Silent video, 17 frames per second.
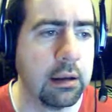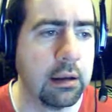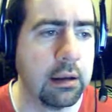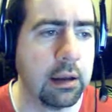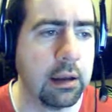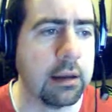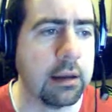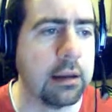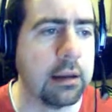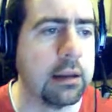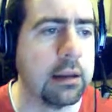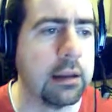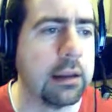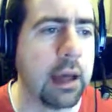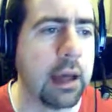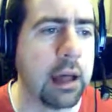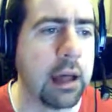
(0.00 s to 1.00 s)
I hear
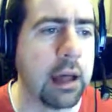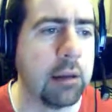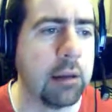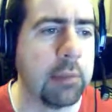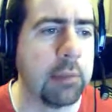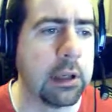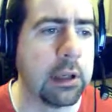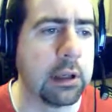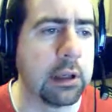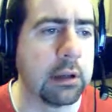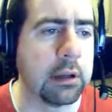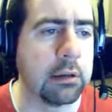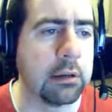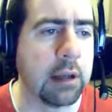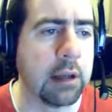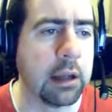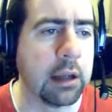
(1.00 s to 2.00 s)
the owl making
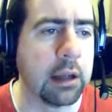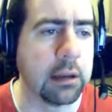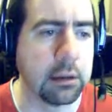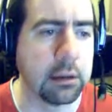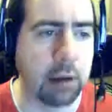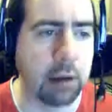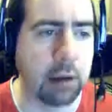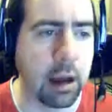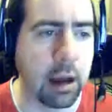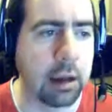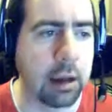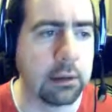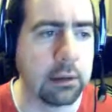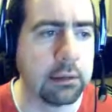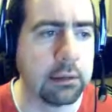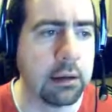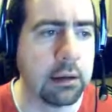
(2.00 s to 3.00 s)
its nightly
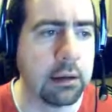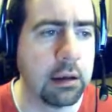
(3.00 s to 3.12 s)
cries,